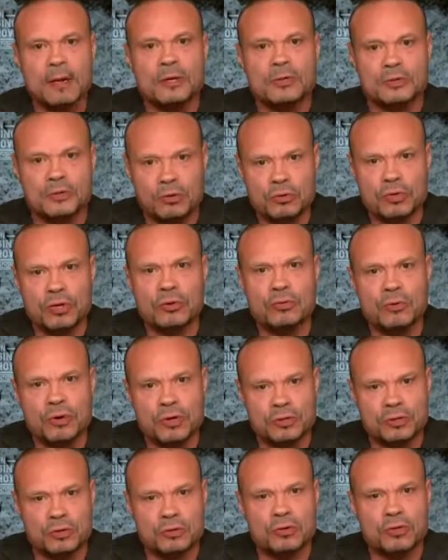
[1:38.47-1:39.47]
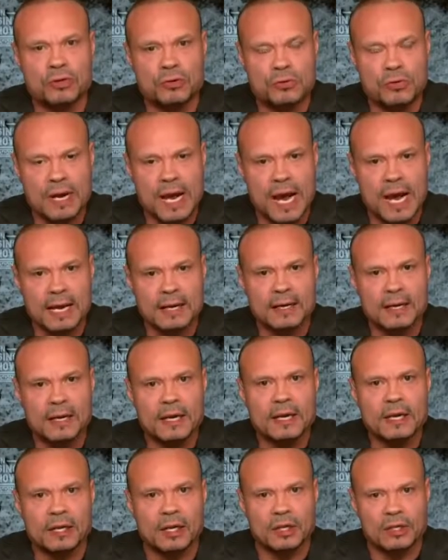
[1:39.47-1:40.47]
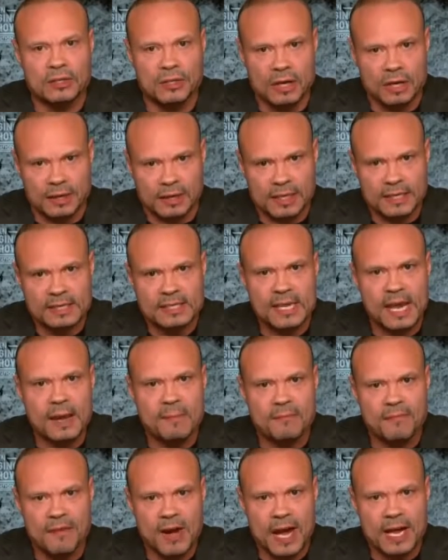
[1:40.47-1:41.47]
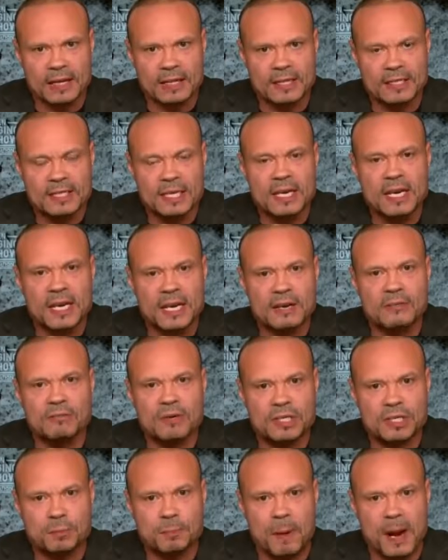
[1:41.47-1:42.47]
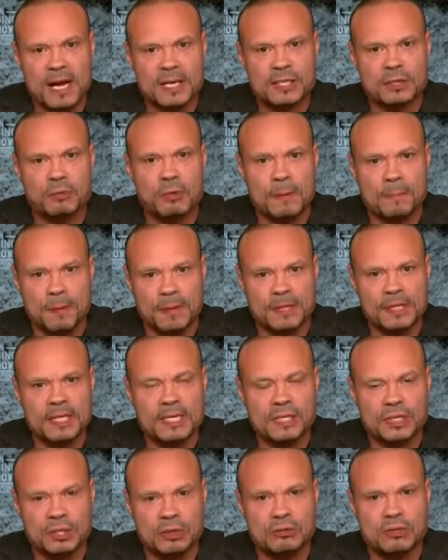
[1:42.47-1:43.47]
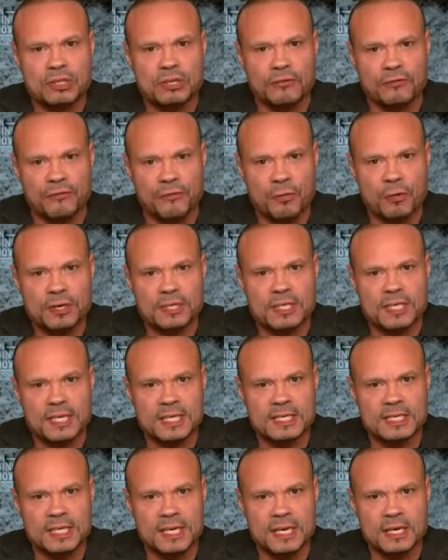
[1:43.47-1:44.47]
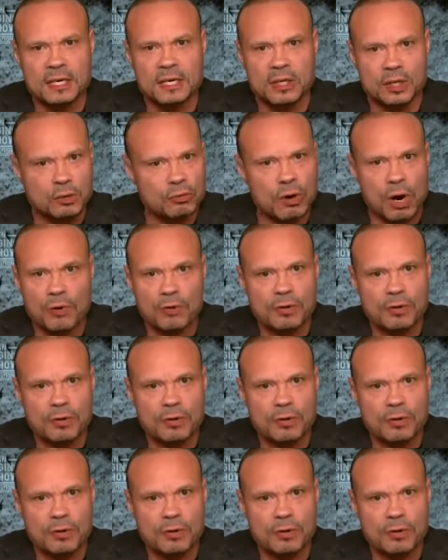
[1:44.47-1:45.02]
Do you or do you not condemn violence in response to a police use of force incident you don't